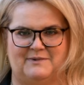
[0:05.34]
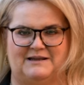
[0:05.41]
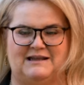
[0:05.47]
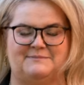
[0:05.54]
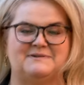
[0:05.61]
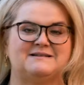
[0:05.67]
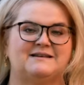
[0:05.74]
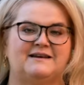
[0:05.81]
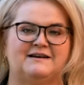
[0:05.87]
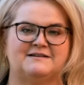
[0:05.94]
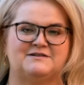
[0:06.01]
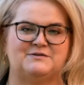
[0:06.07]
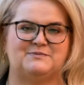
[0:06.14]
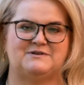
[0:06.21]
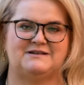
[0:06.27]
My name is Kinga
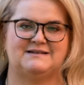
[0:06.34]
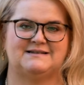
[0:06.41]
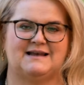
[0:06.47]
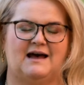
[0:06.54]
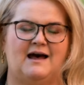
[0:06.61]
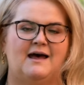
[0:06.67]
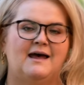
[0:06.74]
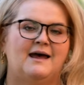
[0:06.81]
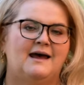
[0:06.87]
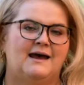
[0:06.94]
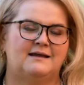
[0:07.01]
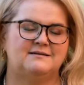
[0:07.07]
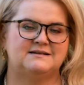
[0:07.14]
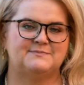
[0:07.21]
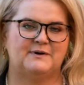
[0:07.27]
Stupczyńska,
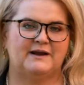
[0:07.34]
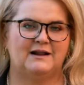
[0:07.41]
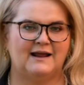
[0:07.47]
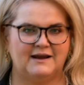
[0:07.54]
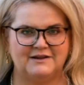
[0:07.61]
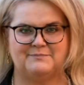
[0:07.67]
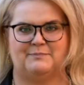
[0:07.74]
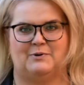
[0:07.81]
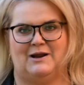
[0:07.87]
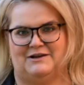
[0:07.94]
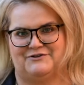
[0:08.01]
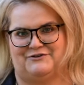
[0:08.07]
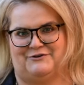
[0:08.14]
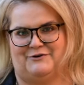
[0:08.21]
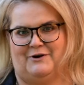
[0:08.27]
and it's my great
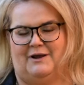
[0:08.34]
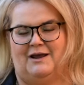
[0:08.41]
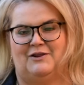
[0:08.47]
pleasure